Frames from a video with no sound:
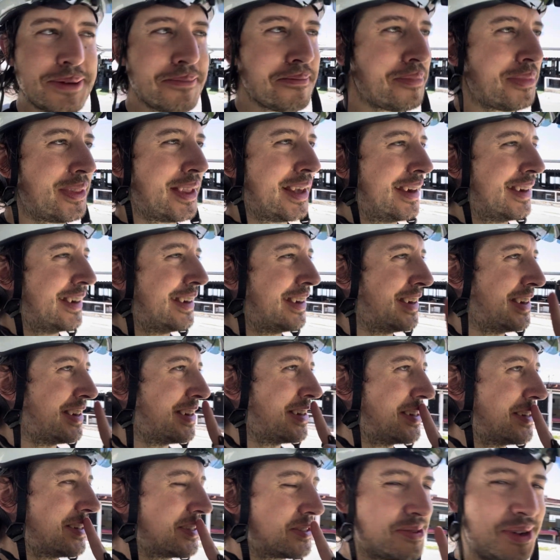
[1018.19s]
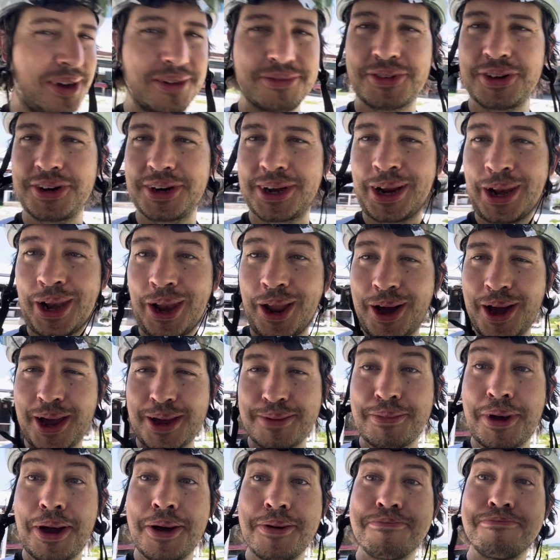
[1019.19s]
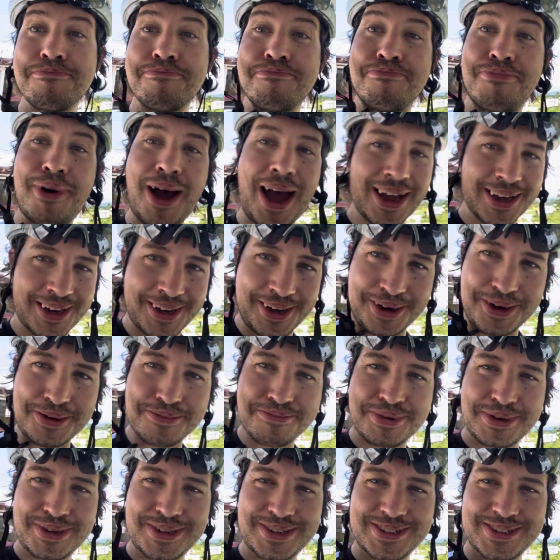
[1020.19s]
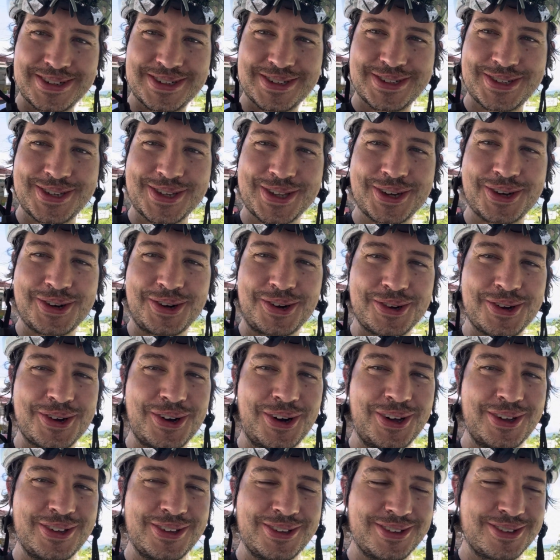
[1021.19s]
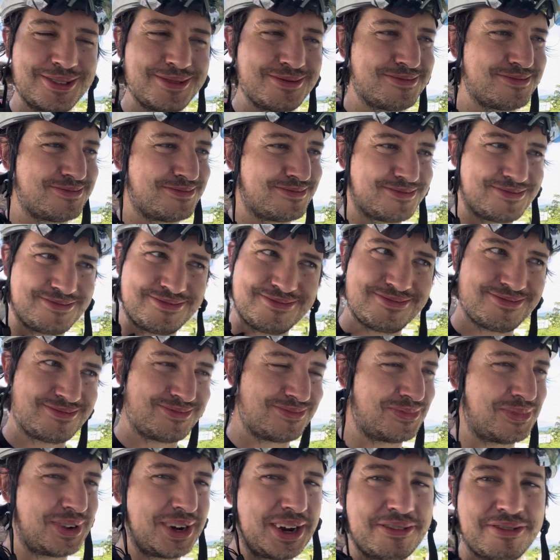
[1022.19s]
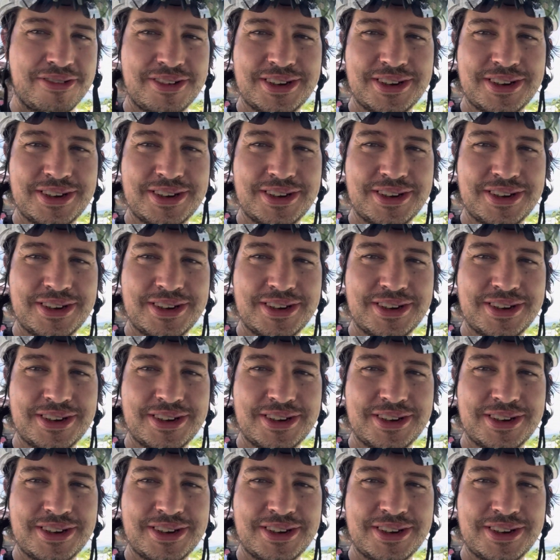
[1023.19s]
So I've got to climb back up to the Cockhole, whatever